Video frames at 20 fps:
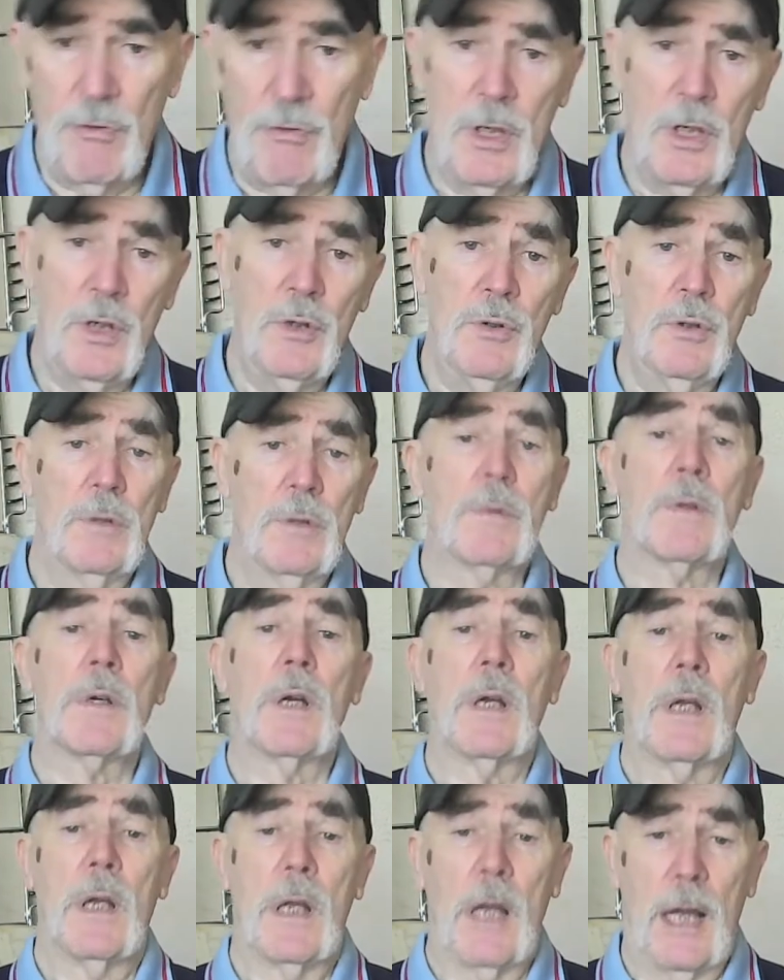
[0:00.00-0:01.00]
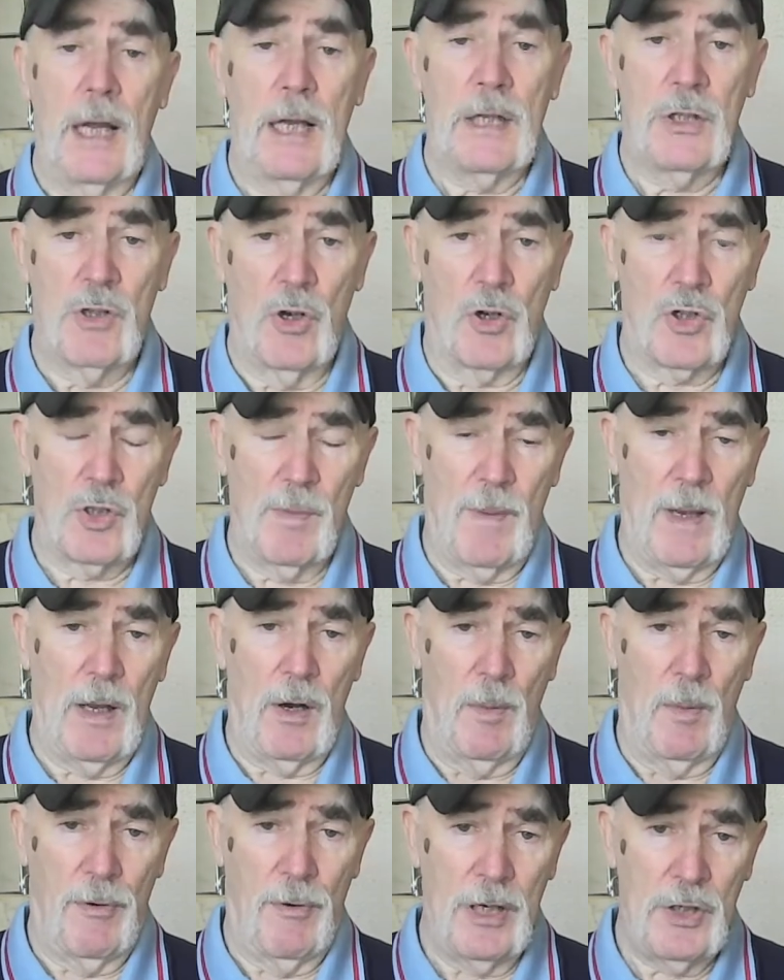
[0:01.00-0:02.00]
Roux talks about
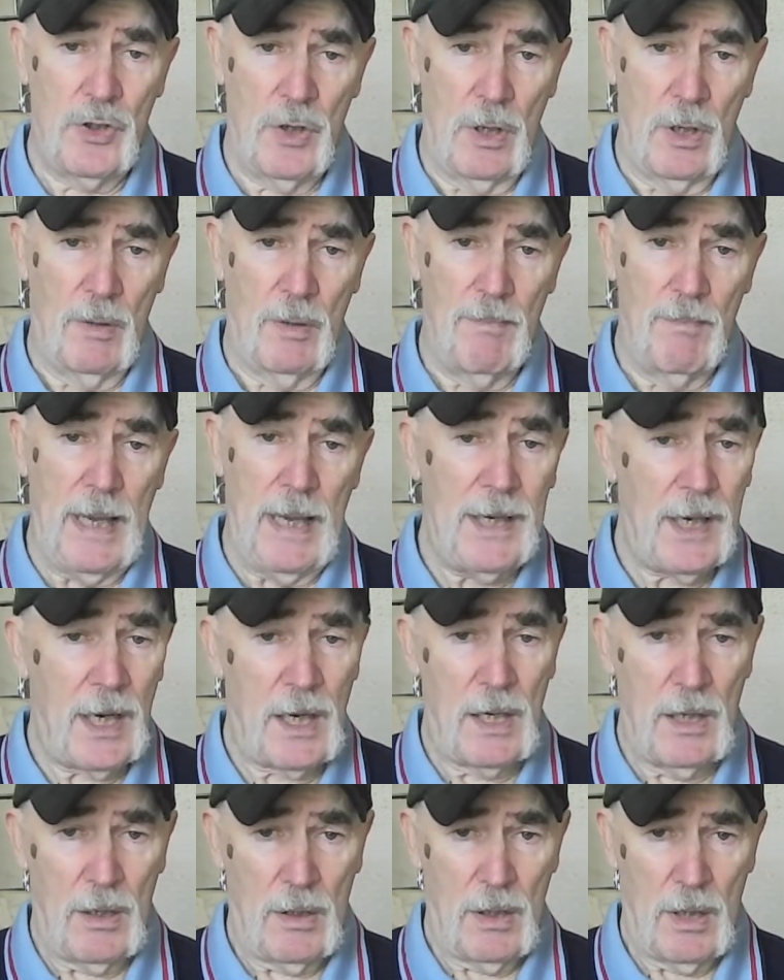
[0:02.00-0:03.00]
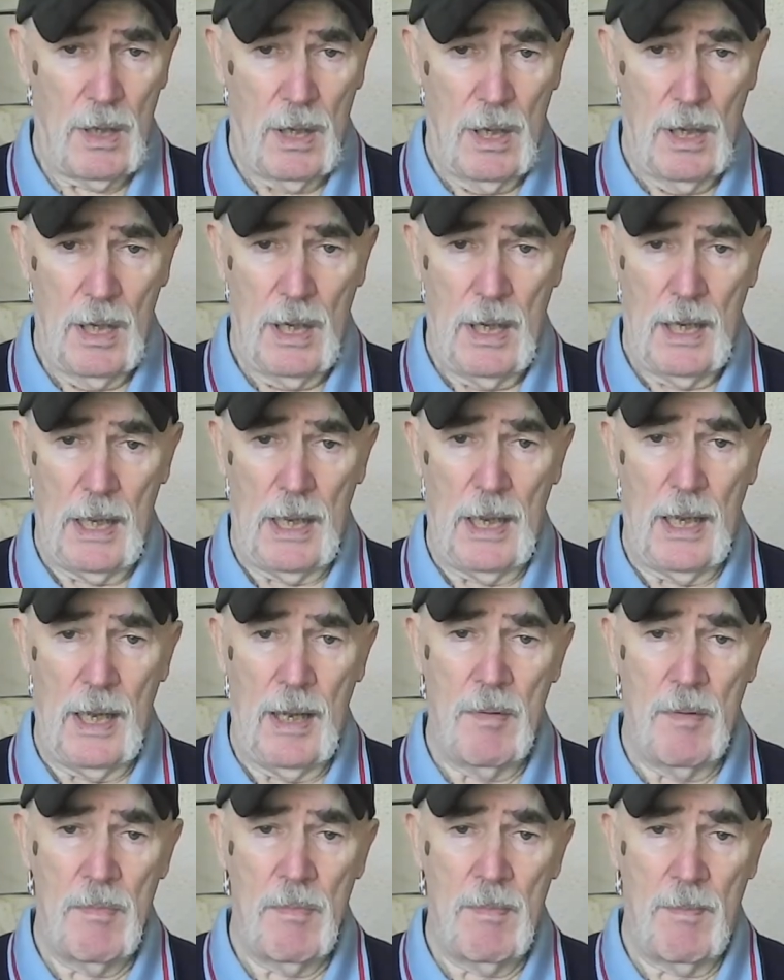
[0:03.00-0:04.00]
operational medic
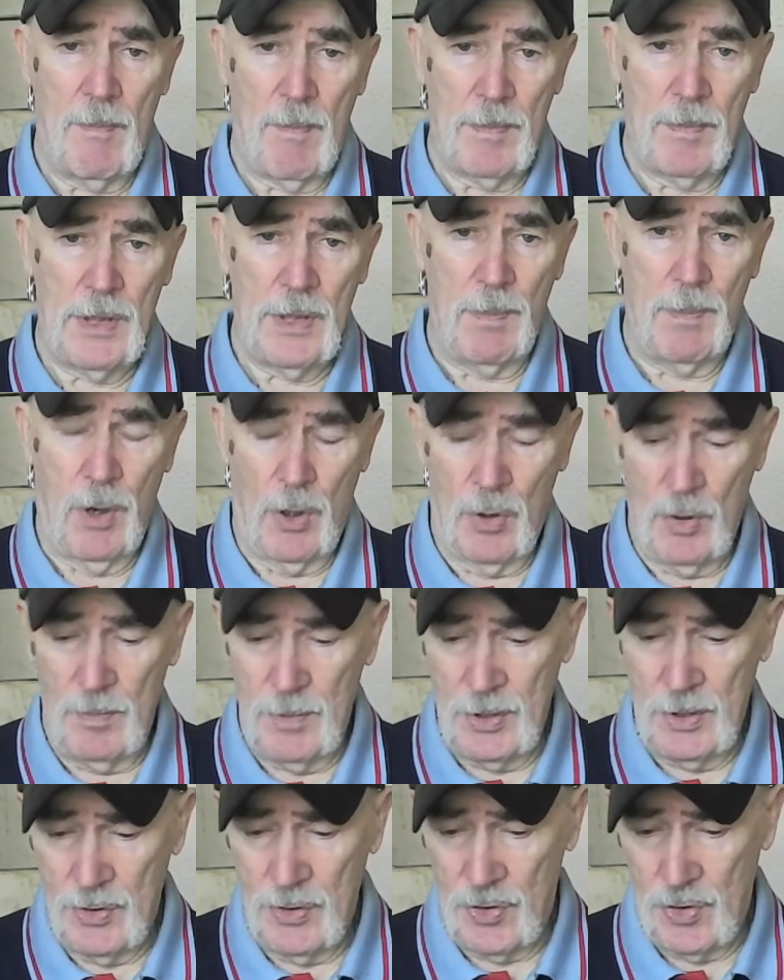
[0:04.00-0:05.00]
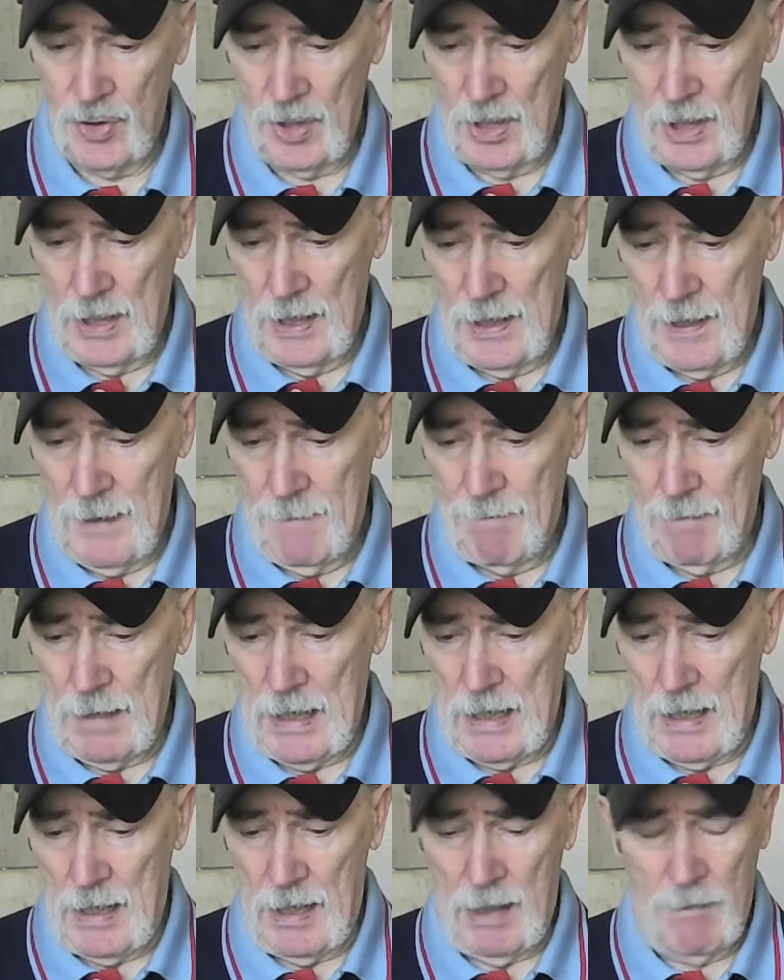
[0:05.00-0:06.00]
deployments.
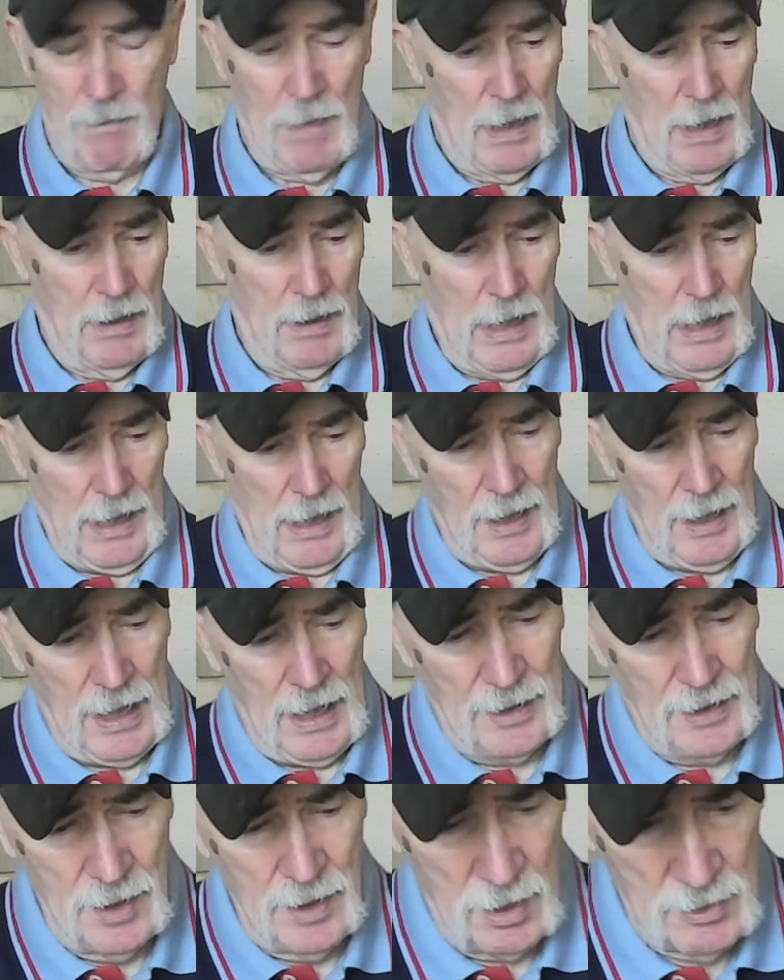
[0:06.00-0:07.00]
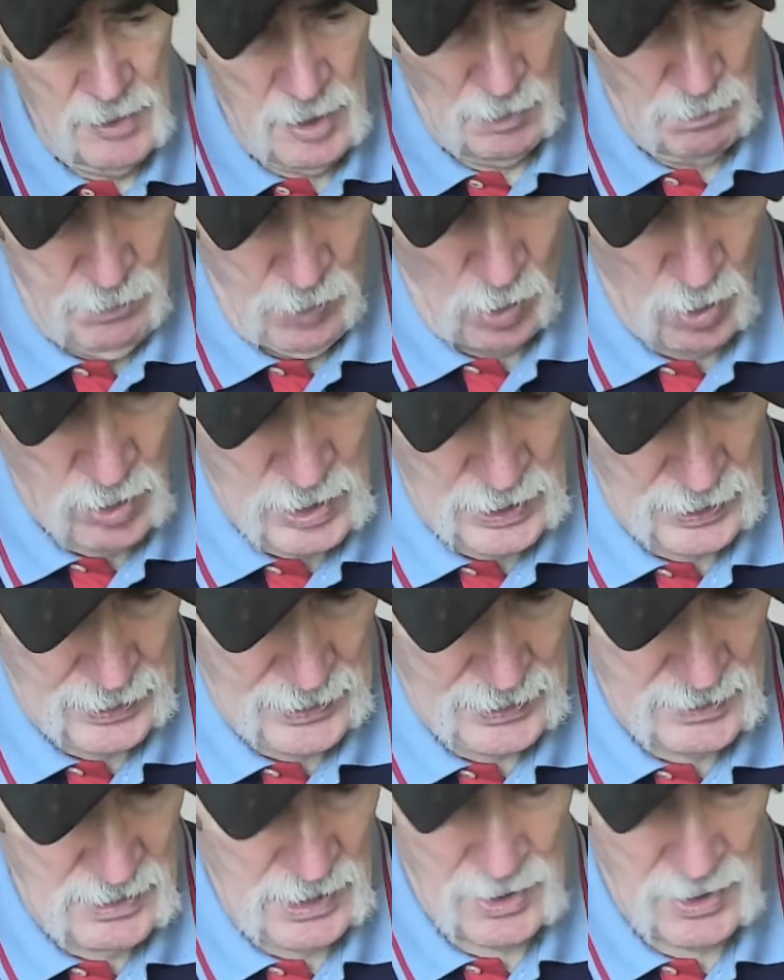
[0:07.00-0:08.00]
And the book,
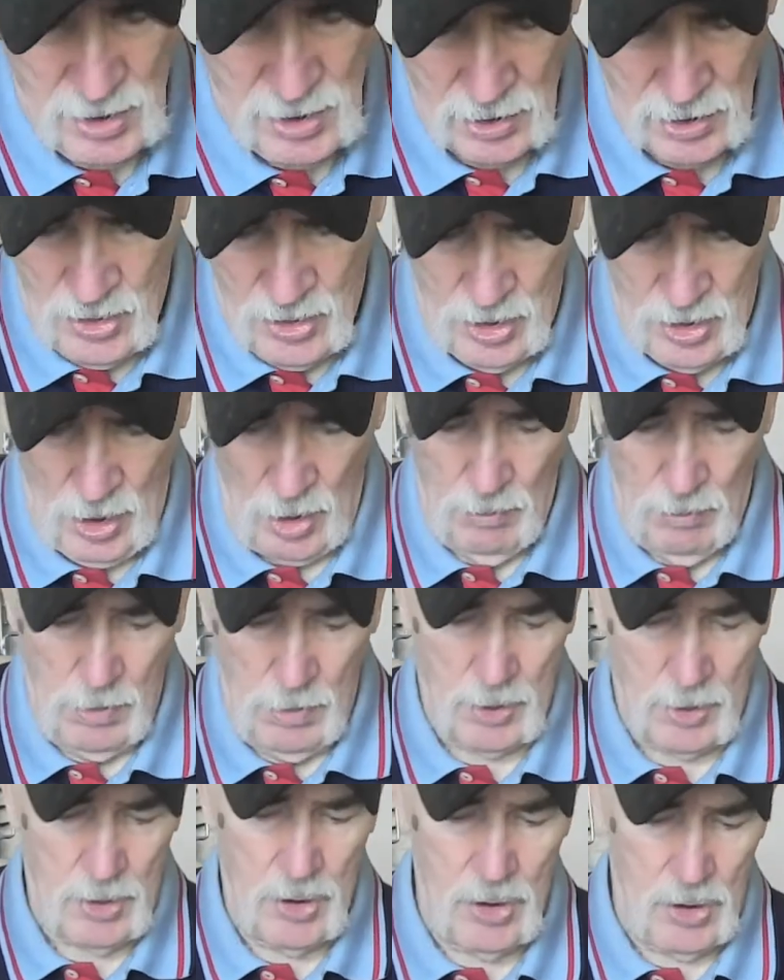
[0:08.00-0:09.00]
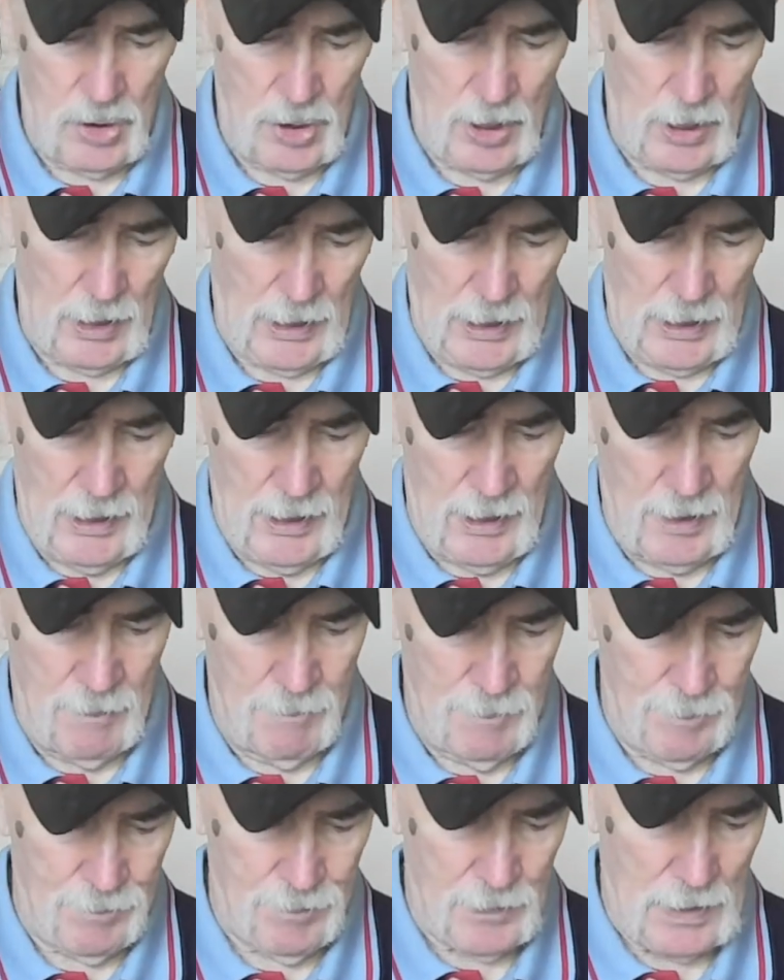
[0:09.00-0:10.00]
it's got so much
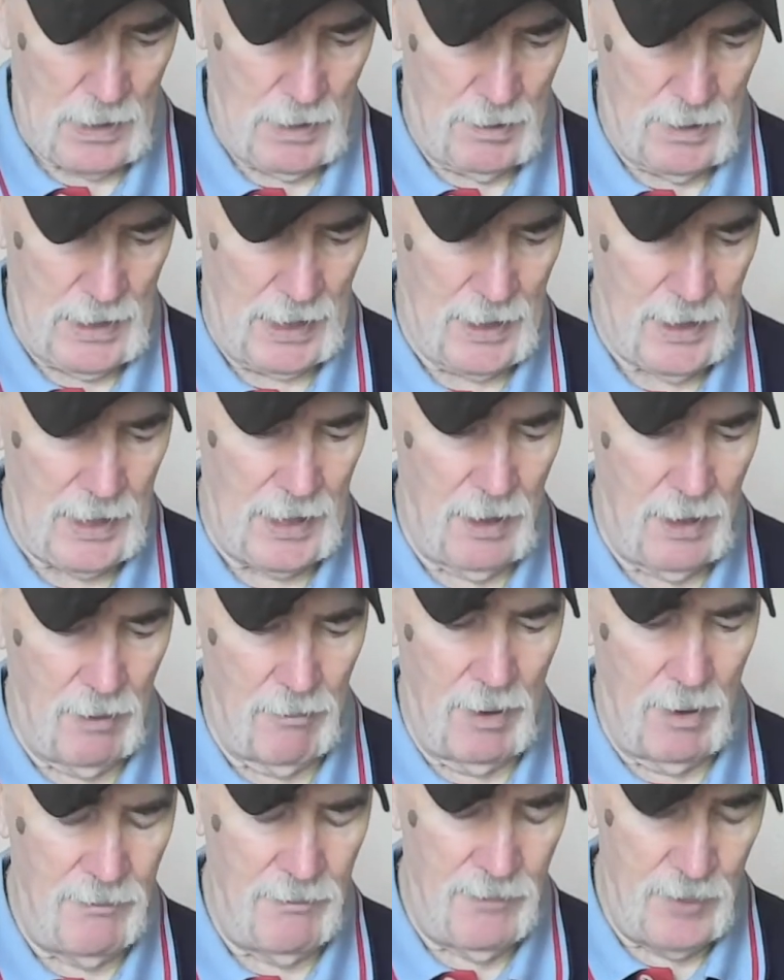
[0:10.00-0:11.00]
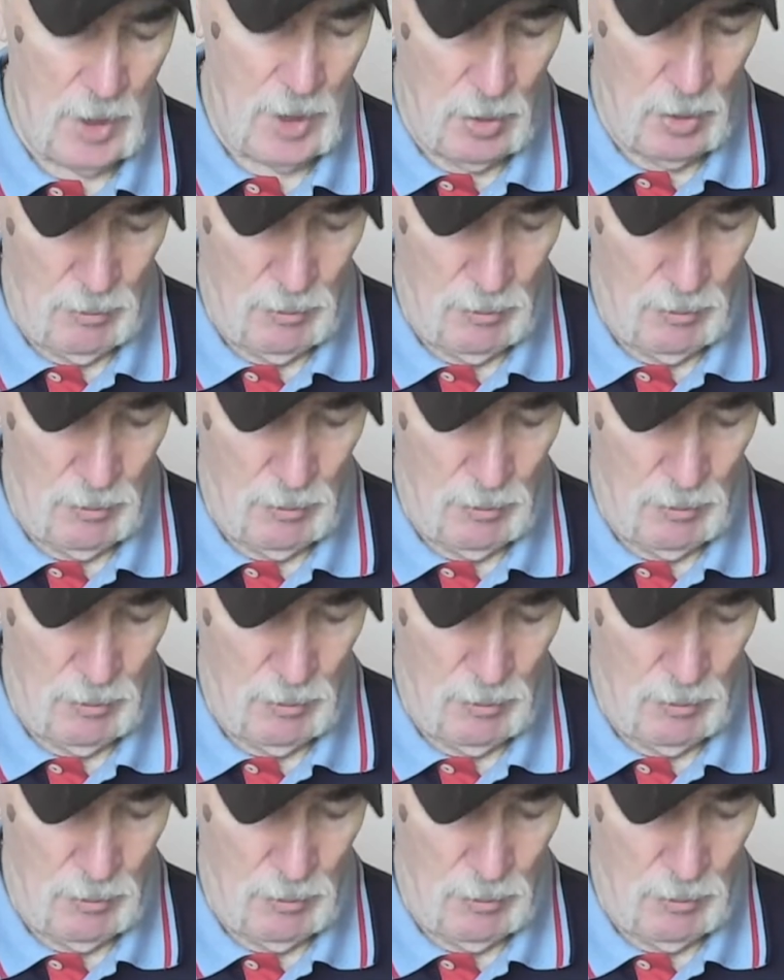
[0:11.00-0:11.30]
that in a review,